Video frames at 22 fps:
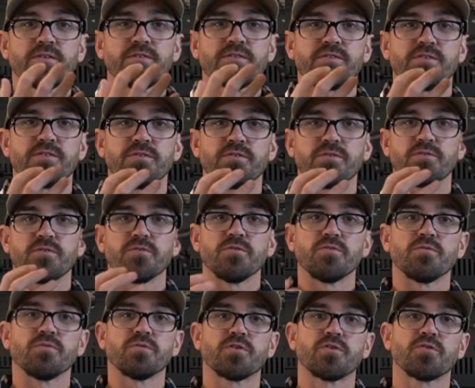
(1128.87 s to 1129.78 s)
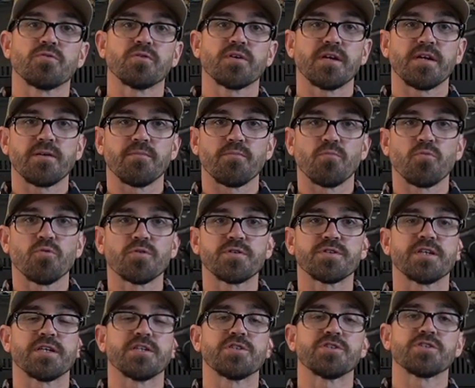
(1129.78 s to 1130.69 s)
to create more
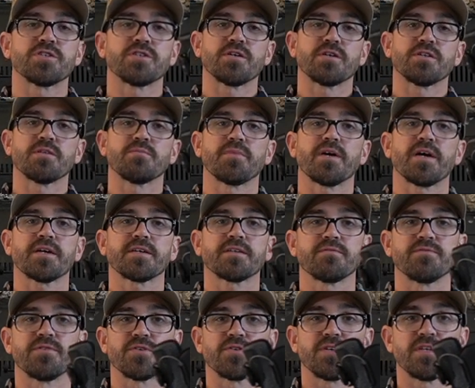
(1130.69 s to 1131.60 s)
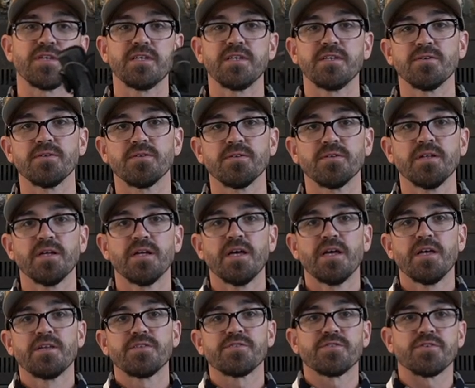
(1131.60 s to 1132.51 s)
tension on the back of your heel
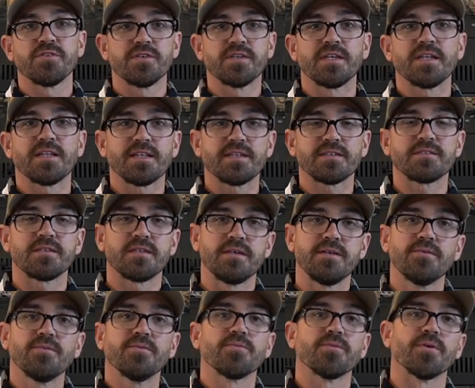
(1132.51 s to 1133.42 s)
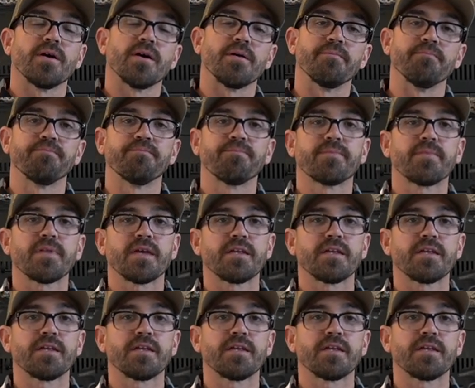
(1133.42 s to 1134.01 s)
so you get less heel rub.